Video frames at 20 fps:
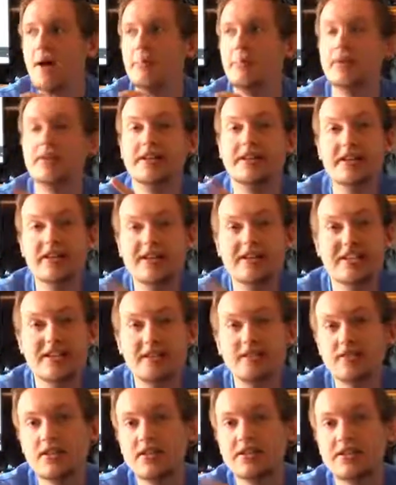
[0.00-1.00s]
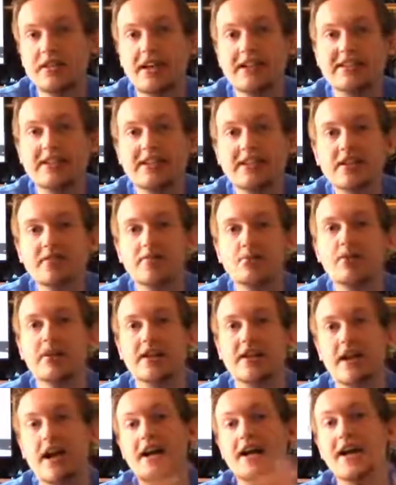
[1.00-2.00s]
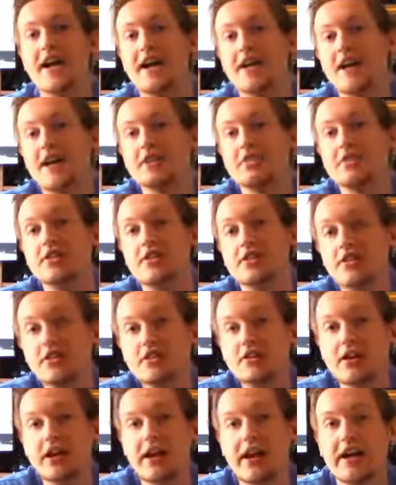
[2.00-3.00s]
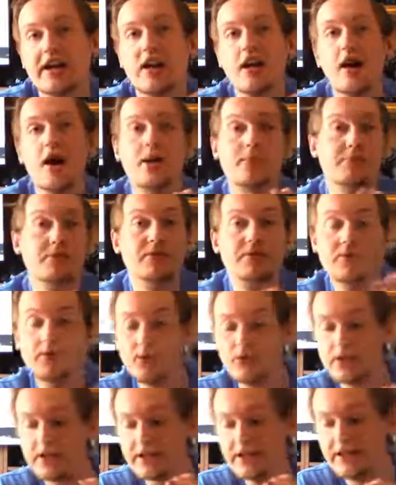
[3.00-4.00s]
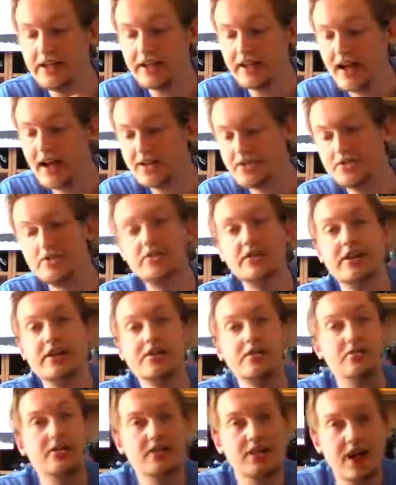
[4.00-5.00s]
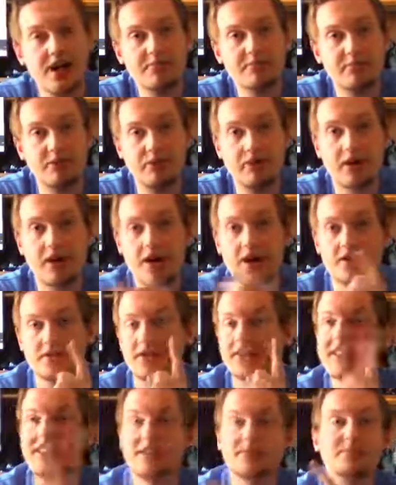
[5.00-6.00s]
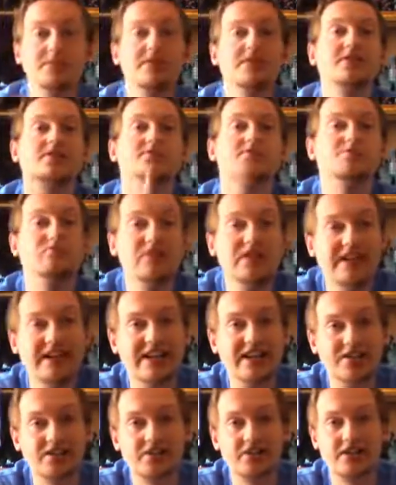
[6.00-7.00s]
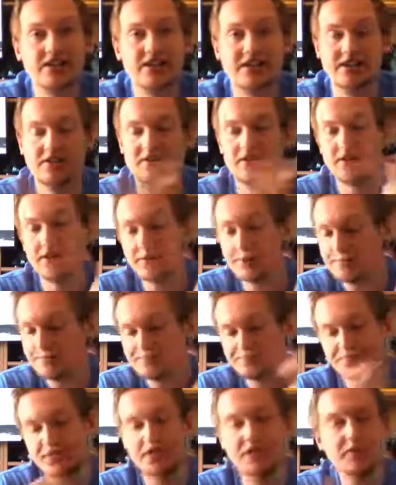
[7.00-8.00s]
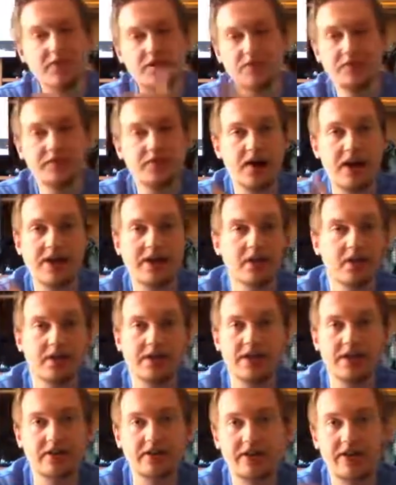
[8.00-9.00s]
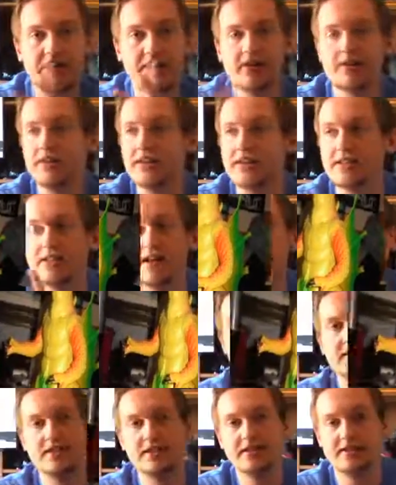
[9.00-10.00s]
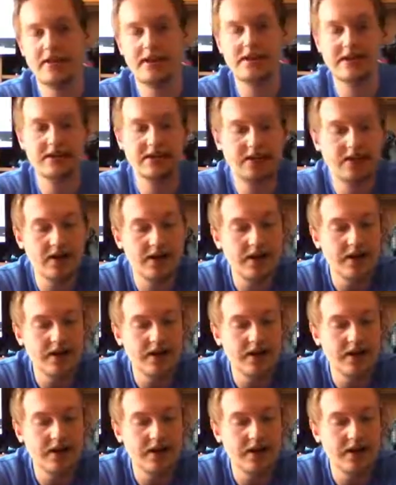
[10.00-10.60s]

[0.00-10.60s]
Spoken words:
but this gives us an idea of what Gigan actually looked like before he got turned into a cyborg. So I think this picture is really interesting. So, and you can find it on the internet as easily as I did.